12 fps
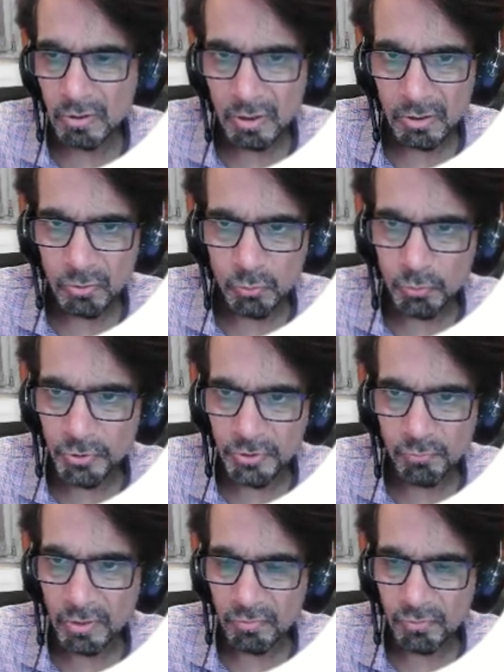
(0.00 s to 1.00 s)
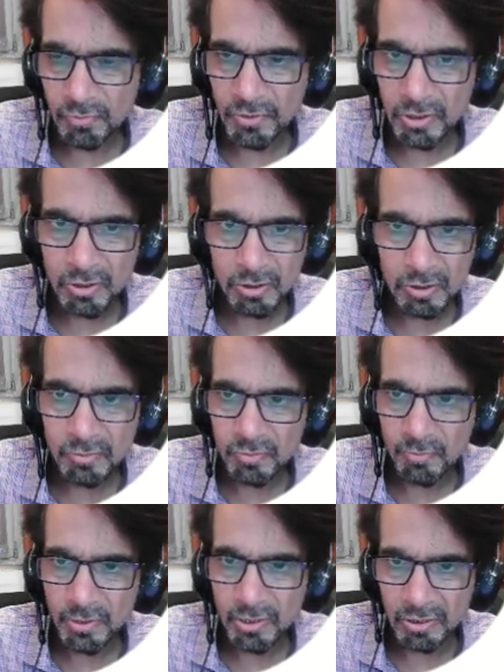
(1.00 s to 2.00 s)
you do it whatever way, it's just
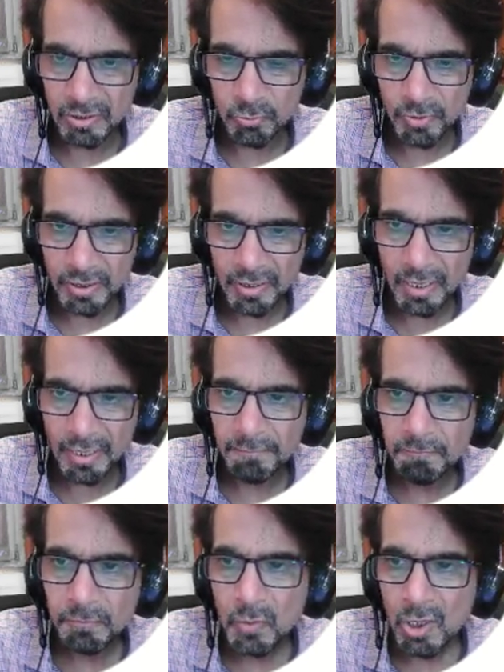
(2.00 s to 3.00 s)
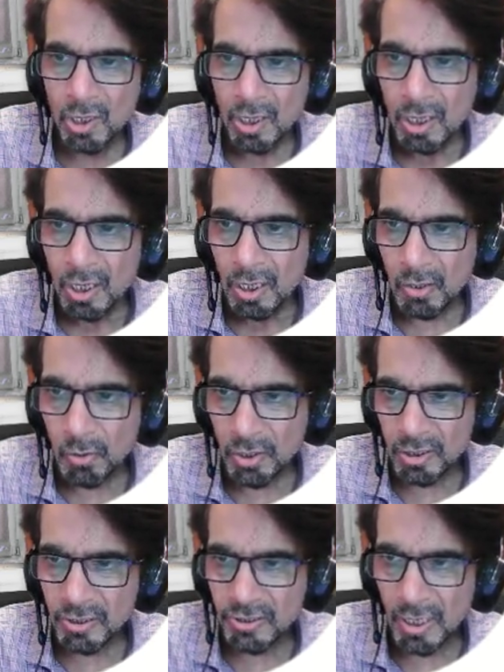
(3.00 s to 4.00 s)
simply, and you get that. Now here
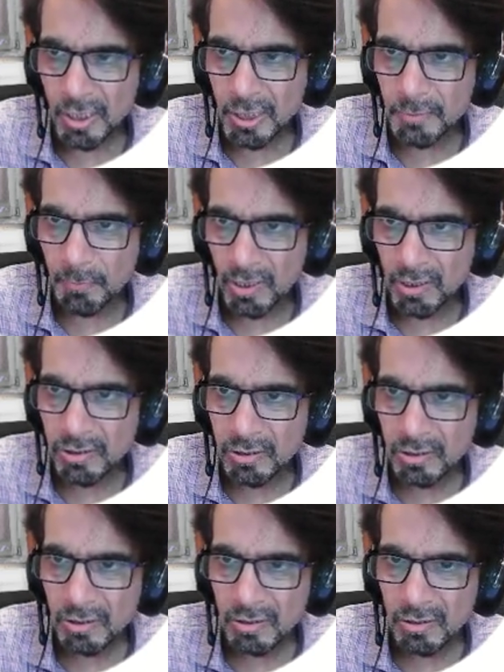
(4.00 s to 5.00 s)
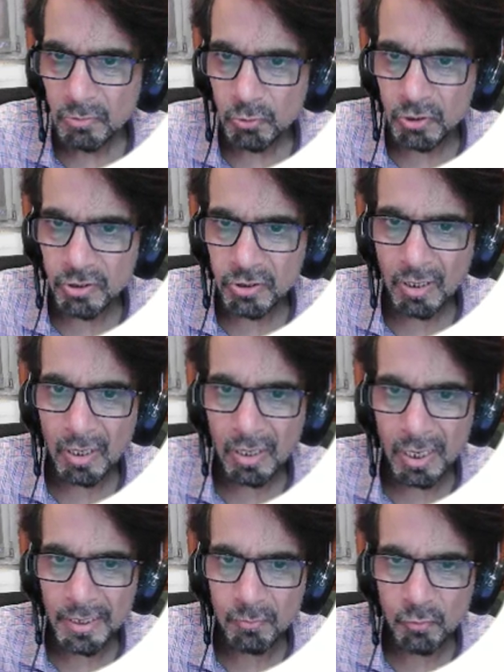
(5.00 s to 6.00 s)
the sign is plus, so this is called
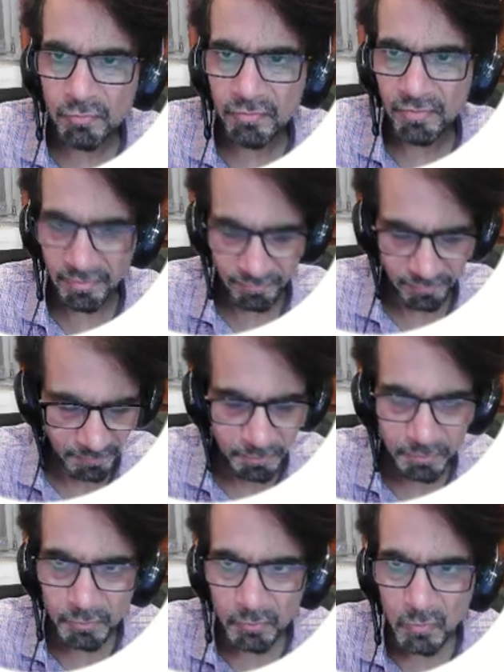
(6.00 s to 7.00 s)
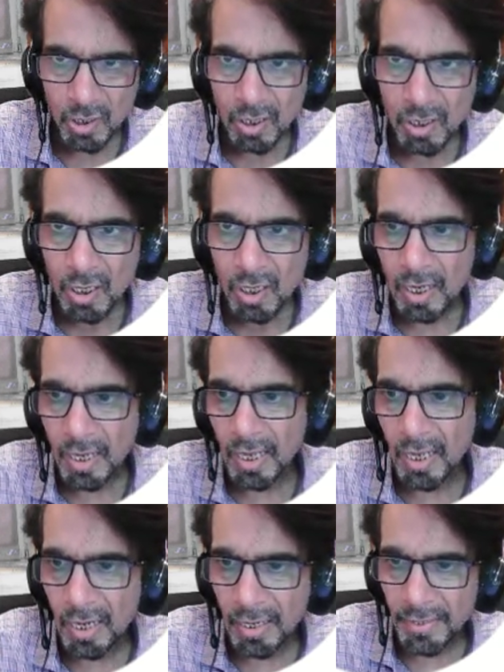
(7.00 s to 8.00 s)
right moving wave.
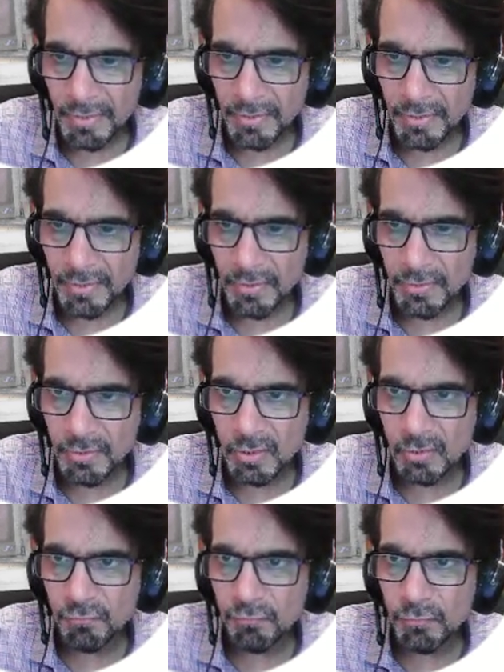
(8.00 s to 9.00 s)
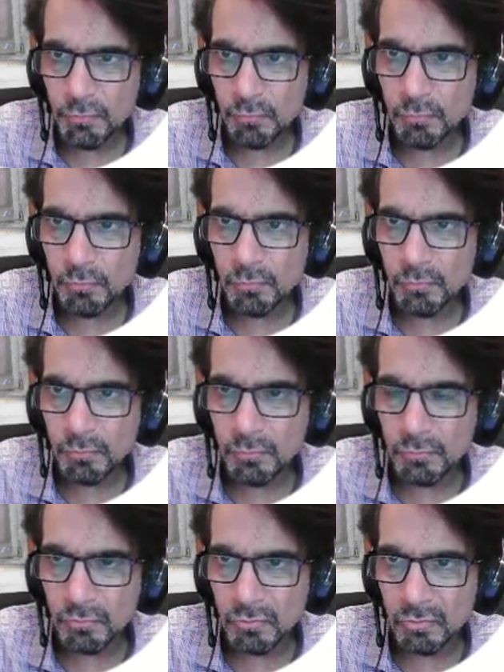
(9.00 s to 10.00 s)
And if
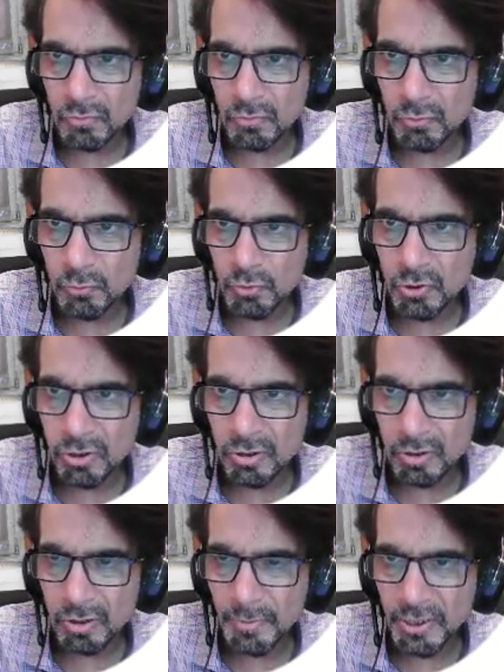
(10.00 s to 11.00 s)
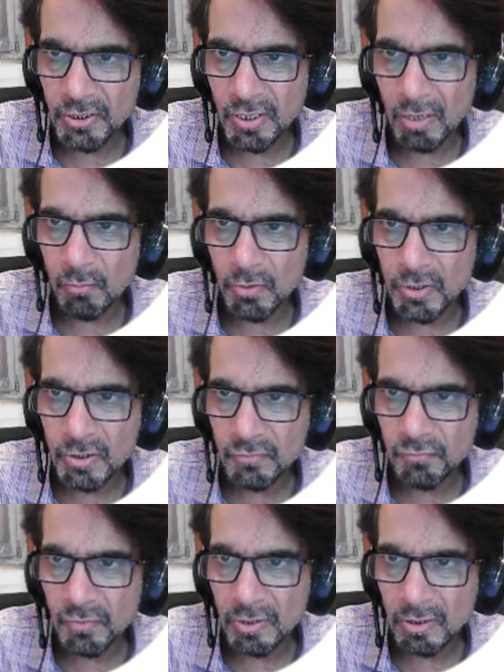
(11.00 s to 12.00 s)
you do this, repeat the calculation
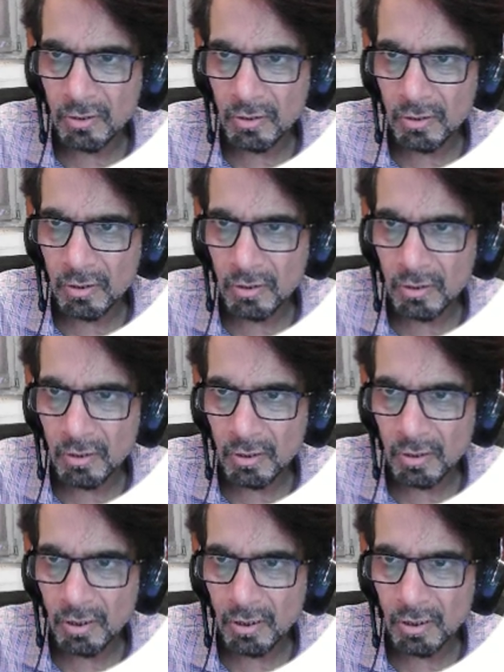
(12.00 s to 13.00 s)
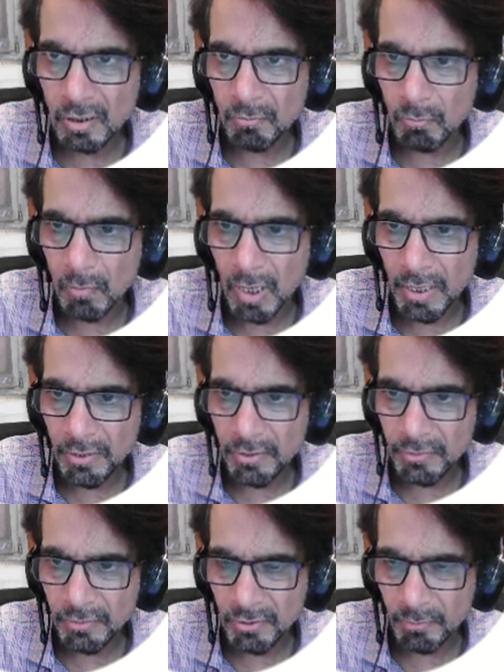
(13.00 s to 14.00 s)
for k
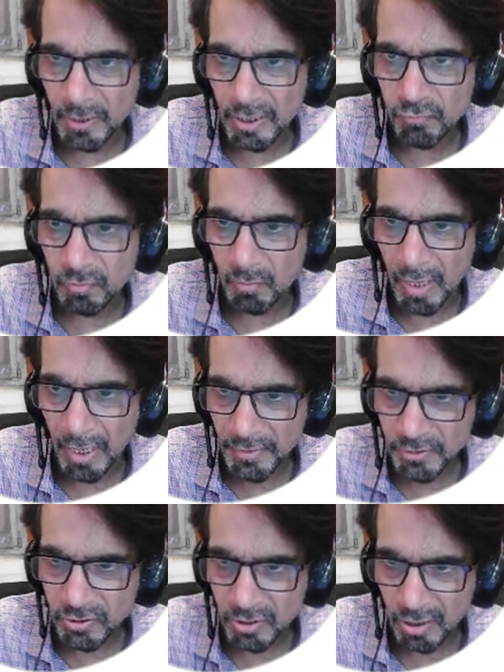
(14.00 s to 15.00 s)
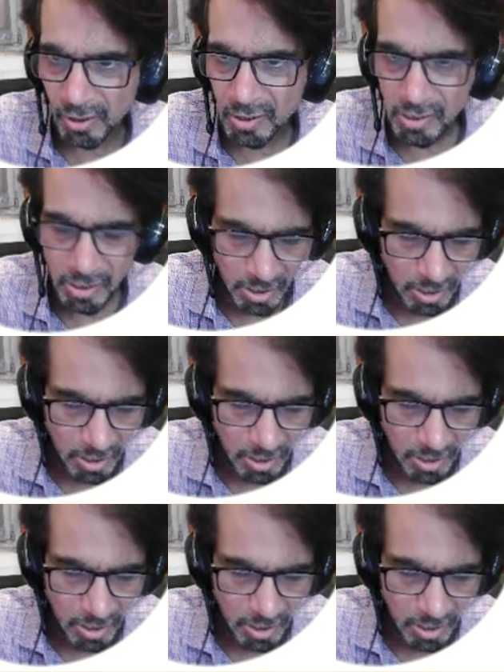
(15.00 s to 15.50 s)
replace with minus k,